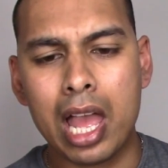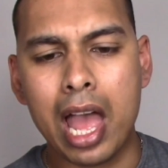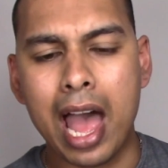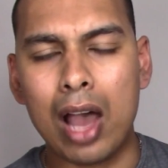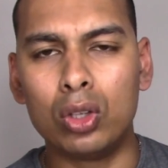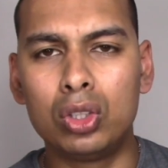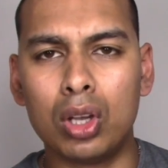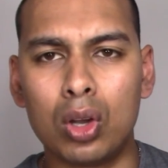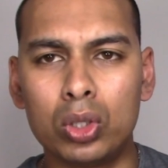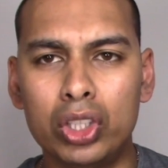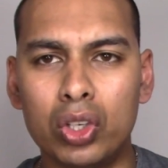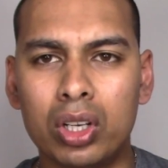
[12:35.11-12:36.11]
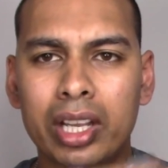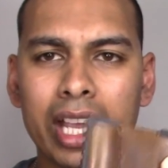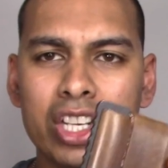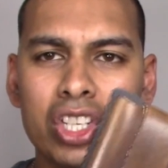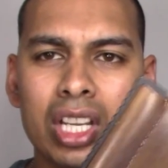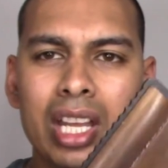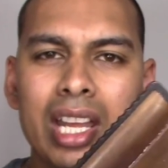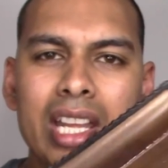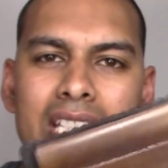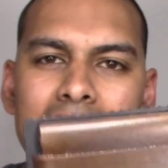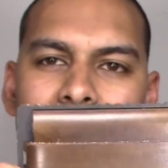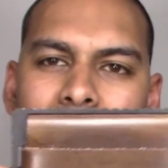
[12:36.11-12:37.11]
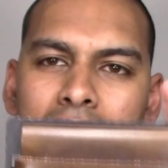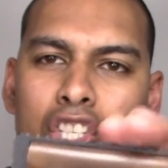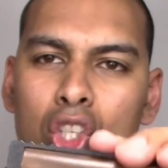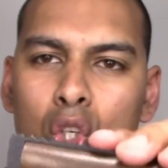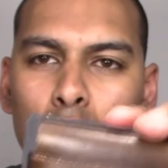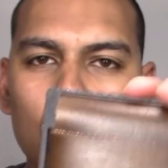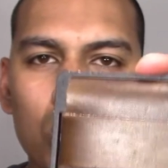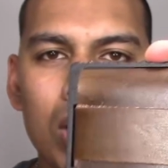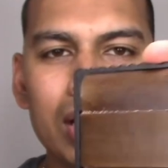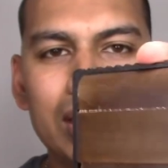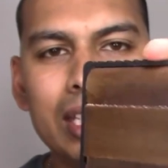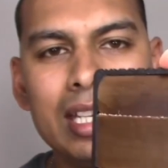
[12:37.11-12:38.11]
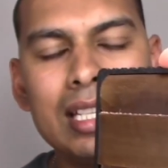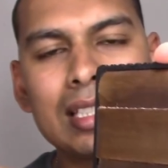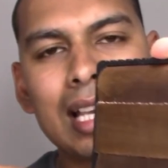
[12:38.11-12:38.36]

how to hold your cash. Such a cool wallet. These